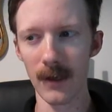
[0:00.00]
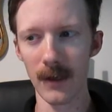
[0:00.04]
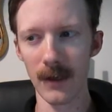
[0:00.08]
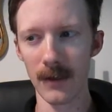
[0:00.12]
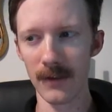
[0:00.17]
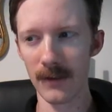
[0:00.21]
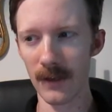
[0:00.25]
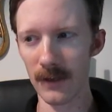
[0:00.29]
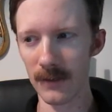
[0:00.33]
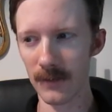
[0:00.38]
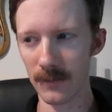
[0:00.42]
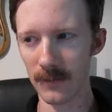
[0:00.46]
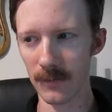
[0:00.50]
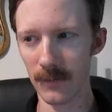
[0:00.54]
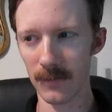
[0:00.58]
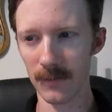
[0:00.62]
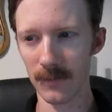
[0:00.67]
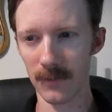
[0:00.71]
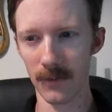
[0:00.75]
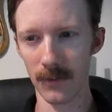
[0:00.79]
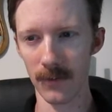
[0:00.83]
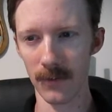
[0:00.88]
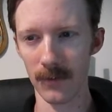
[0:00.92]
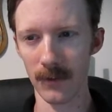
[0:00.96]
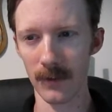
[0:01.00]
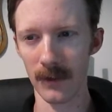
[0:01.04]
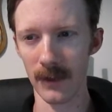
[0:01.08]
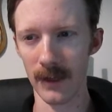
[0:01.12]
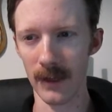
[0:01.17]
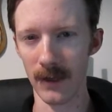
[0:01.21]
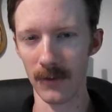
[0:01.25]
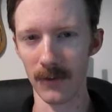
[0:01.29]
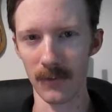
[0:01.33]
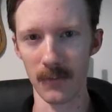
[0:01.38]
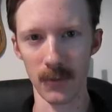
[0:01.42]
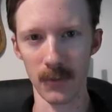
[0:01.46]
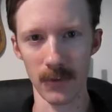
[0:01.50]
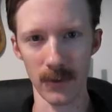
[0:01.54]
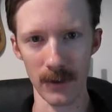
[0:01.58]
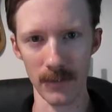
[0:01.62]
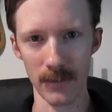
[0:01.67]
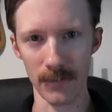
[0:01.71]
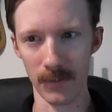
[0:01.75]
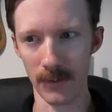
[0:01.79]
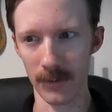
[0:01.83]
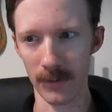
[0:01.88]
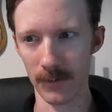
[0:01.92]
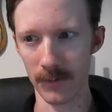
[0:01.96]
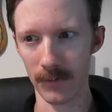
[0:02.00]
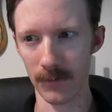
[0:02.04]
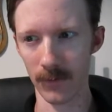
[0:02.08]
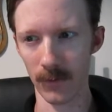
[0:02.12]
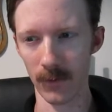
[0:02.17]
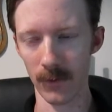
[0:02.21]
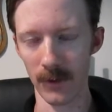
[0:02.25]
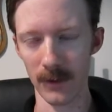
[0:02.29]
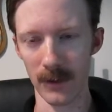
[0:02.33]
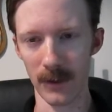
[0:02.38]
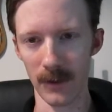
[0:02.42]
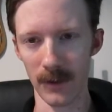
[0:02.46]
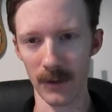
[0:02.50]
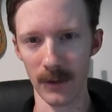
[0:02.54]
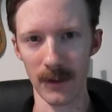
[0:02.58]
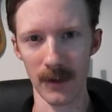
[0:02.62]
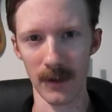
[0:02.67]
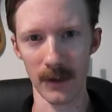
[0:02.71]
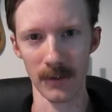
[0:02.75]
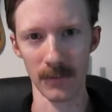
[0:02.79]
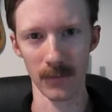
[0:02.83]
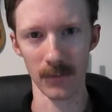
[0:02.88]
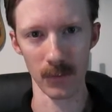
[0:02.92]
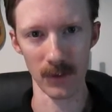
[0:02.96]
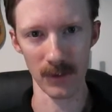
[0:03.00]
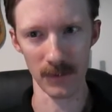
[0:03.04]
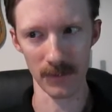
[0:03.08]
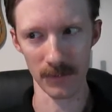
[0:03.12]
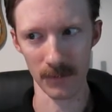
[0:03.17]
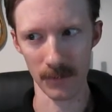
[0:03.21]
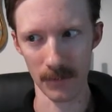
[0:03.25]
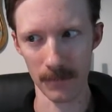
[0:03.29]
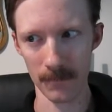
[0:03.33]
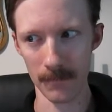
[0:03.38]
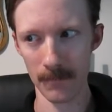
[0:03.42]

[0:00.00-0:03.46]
not necessarily out of preference or any kind of wisdom.